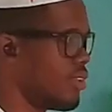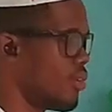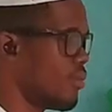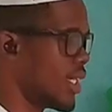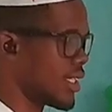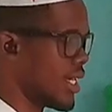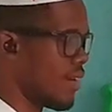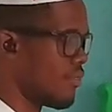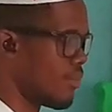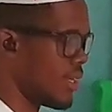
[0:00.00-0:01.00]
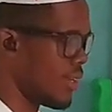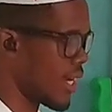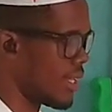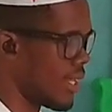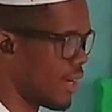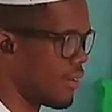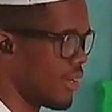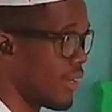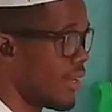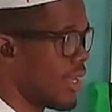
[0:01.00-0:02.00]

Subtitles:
numbers and they are forming a right diagonal.